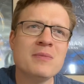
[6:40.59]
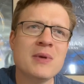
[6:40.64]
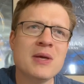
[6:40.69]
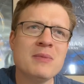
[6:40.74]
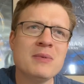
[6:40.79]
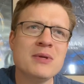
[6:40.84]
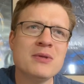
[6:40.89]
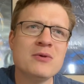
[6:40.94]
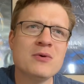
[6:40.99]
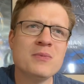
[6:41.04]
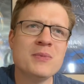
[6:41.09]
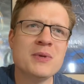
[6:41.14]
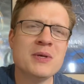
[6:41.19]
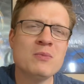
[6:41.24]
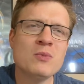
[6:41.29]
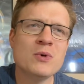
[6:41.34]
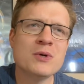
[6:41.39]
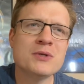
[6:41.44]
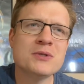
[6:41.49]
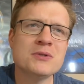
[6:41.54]
Maybe there'll be
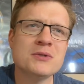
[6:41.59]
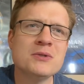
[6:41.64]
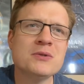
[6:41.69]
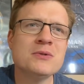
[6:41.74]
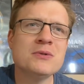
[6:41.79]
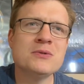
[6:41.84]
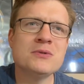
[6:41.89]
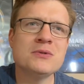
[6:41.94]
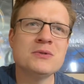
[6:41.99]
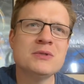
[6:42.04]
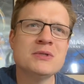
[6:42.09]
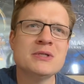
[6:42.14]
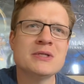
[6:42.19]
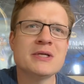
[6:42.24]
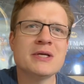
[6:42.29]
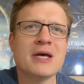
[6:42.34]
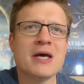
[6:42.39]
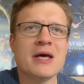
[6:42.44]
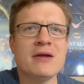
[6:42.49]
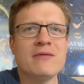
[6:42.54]
more news
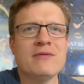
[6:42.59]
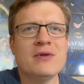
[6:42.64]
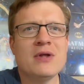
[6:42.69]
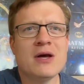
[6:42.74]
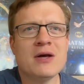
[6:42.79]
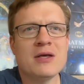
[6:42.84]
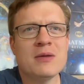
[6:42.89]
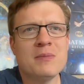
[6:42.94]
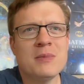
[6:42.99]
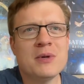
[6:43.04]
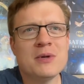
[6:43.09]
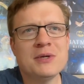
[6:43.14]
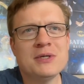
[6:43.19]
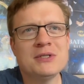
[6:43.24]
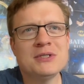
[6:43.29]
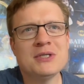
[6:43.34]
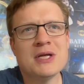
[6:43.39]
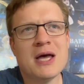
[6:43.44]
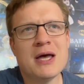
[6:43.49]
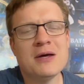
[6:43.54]
and kind of documentary
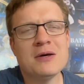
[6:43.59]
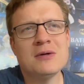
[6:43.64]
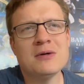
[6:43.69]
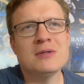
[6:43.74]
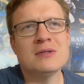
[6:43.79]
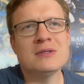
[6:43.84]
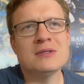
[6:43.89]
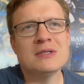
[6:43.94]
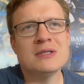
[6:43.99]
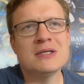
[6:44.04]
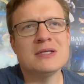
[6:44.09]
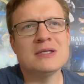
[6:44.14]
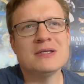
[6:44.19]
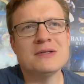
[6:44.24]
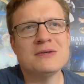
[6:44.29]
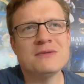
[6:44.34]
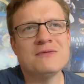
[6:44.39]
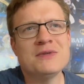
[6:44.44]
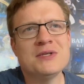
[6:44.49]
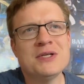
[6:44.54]
style
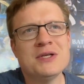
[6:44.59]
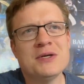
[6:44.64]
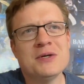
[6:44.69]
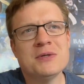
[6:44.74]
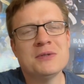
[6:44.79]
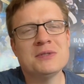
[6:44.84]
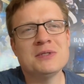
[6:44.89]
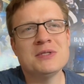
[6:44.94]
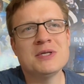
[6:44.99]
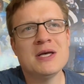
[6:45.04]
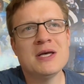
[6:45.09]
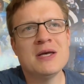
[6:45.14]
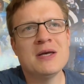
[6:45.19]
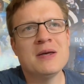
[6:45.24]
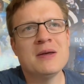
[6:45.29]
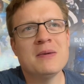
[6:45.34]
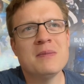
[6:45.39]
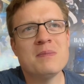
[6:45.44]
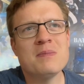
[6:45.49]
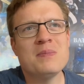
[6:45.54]
videos.
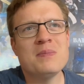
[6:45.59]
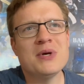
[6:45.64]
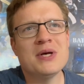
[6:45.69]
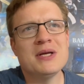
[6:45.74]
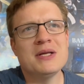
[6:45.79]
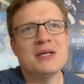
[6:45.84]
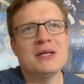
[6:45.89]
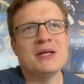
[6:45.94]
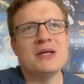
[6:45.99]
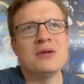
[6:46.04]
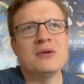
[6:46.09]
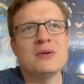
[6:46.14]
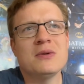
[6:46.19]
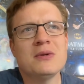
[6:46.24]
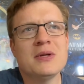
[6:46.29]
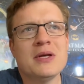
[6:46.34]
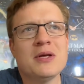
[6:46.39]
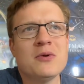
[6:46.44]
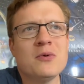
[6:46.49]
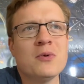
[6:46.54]
But
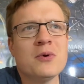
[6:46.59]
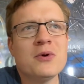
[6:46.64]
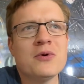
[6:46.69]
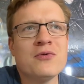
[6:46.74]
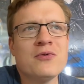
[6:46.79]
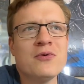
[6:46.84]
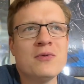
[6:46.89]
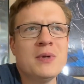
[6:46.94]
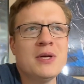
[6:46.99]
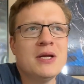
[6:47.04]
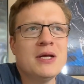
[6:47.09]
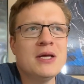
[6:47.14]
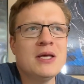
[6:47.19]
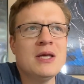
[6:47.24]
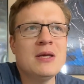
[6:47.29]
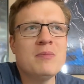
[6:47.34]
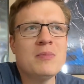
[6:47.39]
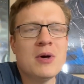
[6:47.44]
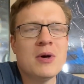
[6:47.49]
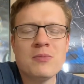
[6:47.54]
in order for me to
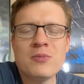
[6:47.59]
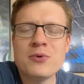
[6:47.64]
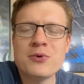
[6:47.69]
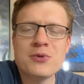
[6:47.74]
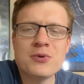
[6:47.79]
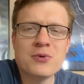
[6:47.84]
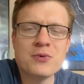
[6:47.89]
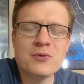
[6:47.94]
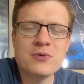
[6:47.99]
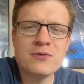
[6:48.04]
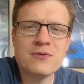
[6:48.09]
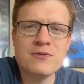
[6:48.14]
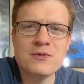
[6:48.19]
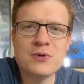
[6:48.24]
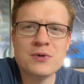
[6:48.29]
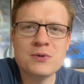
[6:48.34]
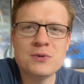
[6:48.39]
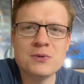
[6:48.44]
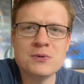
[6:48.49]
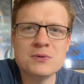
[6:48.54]
keep up with the
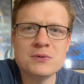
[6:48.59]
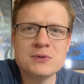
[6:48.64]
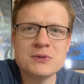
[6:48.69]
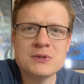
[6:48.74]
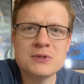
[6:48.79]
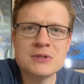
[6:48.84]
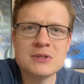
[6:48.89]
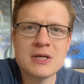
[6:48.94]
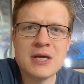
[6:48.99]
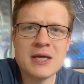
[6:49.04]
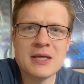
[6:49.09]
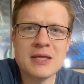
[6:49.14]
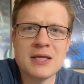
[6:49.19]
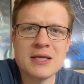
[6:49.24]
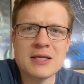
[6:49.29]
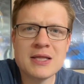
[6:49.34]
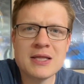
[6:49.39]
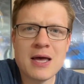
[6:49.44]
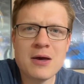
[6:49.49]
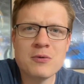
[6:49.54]
reviews, I
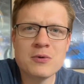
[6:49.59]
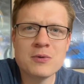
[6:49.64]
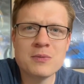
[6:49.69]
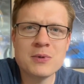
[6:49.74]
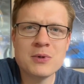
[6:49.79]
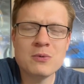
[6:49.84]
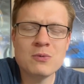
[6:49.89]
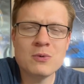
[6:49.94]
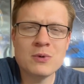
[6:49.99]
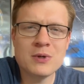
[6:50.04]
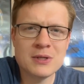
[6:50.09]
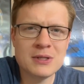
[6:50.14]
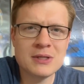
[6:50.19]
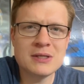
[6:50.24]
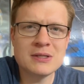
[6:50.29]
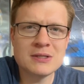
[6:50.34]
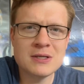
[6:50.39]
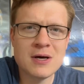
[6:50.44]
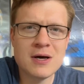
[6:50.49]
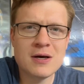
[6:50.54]
think that would be
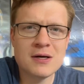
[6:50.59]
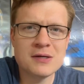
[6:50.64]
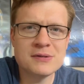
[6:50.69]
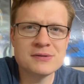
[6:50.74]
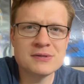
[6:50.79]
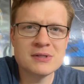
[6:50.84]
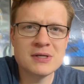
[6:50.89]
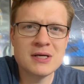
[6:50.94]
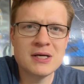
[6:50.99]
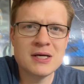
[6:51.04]
really tough.